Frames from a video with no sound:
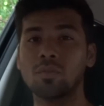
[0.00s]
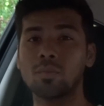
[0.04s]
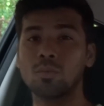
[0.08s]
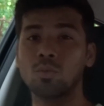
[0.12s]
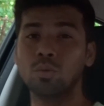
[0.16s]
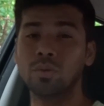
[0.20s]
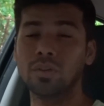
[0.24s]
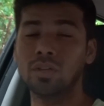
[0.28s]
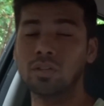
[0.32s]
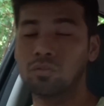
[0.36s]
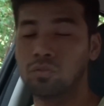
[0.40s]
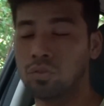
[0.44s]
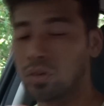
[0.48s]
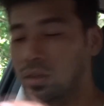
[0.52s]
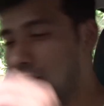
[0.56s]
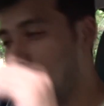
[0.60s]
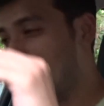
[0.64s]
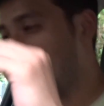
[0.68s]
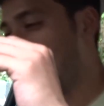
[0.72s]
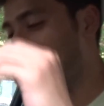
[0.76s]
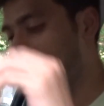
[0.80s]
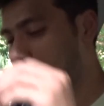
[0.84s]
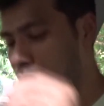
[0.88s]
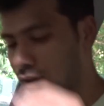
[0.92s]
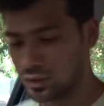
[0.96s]
we move any
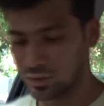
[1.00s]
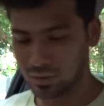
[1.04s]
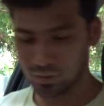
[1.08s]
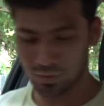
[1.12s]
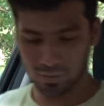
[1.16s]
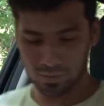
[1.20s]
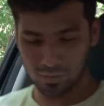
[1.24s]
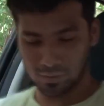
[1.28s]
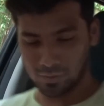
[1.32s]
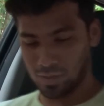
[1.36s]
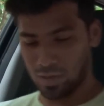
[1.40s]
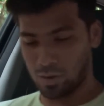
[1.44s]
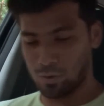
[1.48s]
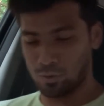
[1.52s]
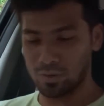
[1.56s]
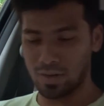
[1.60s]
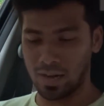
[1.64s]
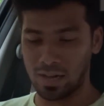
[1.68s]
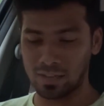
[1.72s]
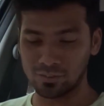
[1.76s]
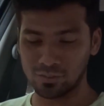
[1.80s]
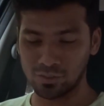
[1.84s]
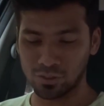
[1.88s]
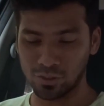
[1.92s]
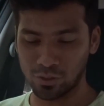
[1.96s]
further, I want to
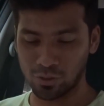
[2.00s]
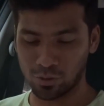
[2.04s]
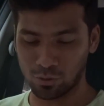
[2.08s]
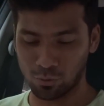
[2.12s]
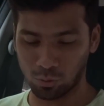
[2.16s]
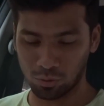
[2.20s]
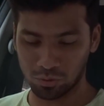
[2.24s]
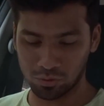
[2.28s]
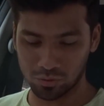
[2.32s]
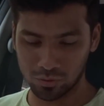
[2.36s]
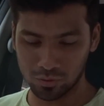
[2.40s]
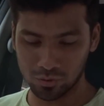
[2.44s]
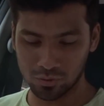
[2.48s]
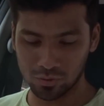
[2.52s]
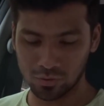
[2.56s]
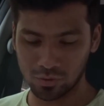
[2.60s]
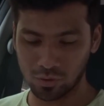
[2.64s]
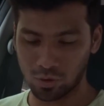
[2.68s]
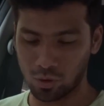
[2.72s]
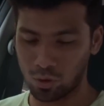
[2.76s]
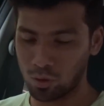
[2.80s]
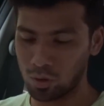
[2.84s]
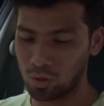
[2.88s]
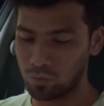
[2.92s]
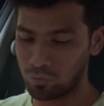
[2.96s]
answer your questions,
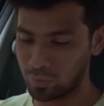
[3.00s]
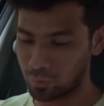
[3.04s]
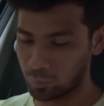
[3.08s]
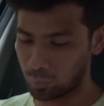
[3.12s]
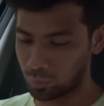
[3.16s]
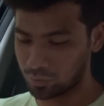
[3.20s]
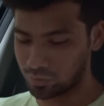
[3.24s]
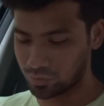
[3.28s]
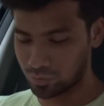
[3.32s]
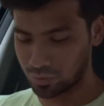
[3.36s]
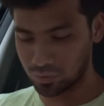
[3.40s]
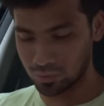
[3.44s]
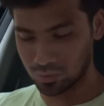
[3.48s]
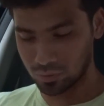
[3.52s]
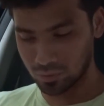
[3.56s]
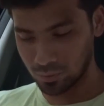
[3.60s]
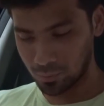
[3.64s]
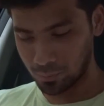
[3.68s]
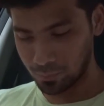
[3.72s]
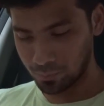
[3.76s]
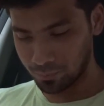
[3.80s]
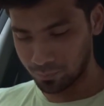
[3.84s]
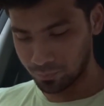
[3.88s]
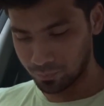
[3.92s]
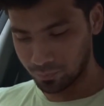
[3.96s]
all of your questions.
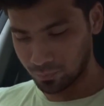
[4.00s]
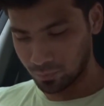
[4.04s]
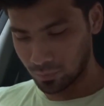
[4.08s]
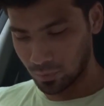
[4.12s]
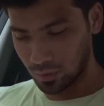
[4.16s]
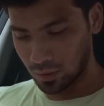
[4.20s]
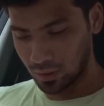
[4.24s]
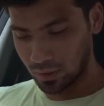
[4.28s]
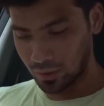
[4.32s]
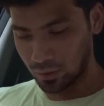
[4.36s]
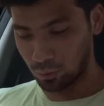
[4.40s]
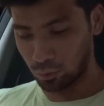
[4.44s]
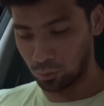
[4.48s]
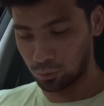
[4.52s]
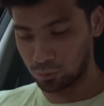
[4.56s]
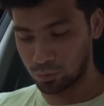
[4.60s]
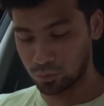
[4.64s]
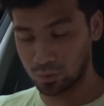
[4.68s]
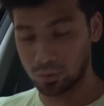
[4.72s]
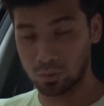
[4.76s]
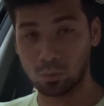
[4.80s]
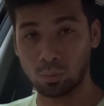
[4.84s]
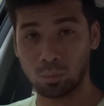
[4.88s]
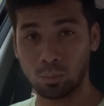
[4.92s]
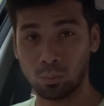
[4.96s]
And also
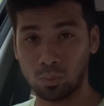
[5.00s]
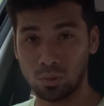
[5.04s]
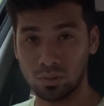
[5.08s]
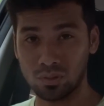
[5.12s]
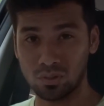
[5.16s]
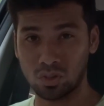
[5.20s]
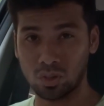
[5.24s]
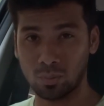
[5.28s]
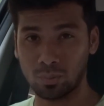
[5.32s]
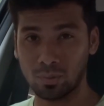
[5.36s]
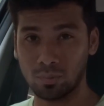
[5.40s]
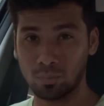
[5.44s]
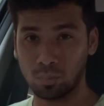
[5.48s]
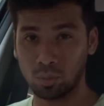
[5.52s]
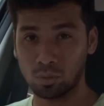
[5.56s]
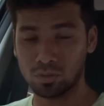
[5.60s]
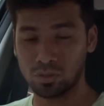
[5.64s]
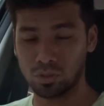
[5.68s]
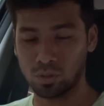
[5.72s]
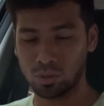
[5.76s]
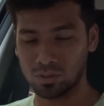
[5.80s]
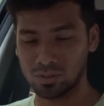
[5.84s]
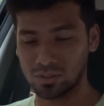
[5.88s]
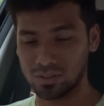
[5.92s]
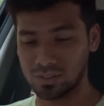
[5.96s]
the ones you've been
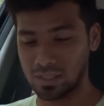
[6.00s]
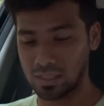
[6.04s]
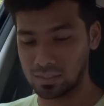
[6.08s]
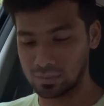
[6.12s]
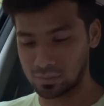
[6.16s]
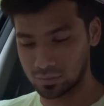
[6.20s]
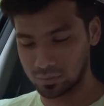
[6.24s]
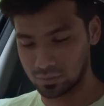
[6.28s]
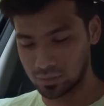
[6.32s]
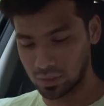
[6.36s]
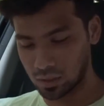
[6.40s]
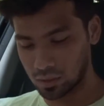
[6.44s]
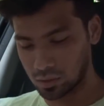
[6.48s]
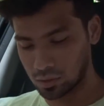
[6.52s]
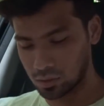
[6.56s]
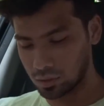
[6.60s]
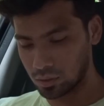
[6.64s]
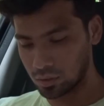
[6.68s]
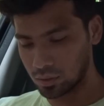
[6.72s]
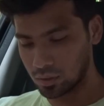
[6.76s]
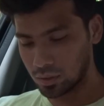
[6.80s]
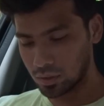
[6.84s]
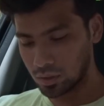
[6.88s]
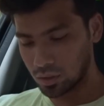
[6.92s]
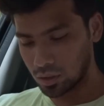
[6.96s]
posting on Shreyas' channel
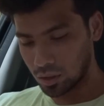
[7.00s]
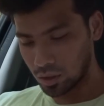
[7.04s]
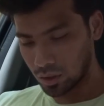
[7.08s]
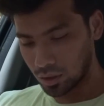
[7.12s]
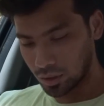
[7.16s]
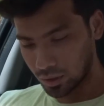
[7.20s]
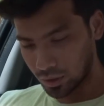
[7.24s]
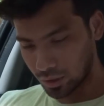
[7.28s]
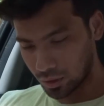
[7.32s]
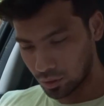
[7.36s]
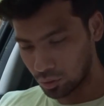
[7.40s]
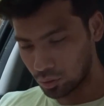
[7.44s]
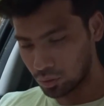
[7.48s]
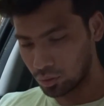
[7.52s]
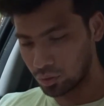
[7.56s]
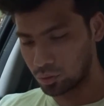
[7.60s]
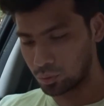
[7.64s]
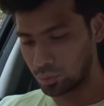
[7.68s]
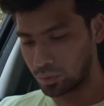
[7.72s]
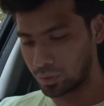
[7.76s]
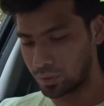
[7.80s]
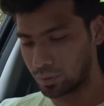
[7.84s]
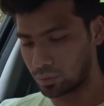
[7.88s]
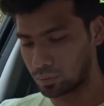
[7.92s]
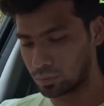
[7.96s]
and on his
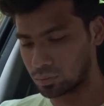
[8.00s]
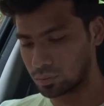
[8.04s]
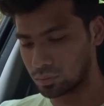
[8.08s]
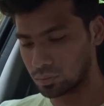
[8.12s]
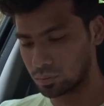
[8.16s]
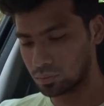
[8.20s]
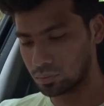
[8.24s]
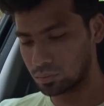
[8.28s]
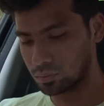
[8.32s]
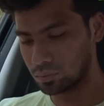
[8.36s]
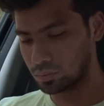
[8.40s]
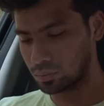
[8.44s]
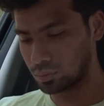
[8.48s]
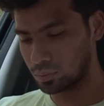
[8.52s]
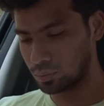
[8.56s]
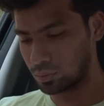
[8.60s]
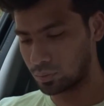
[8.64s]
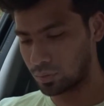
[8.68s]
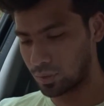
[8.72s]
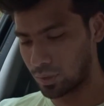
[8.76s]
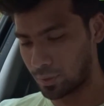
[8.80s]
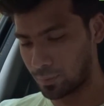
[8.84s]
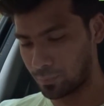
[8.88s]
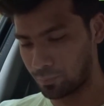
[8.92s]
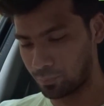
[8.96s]
videos. So,
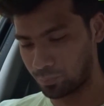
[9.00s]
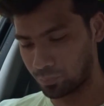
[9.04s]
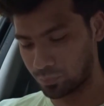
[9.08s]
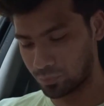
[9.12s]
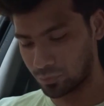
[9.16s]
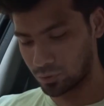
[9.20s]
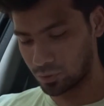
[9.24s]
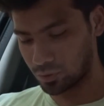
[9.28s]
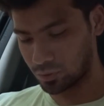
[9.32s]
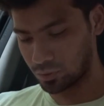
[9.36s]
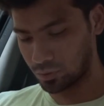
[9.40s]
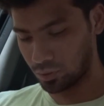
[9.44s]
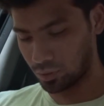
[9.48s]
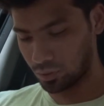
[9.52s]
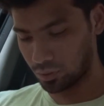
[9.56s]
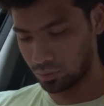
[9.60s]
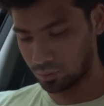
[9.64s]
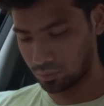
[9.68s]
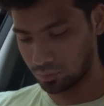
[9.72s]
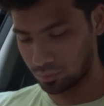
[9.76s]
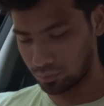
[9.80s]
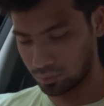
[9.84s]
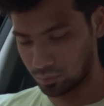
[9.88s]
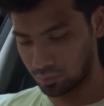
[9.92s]
yeah, just a second.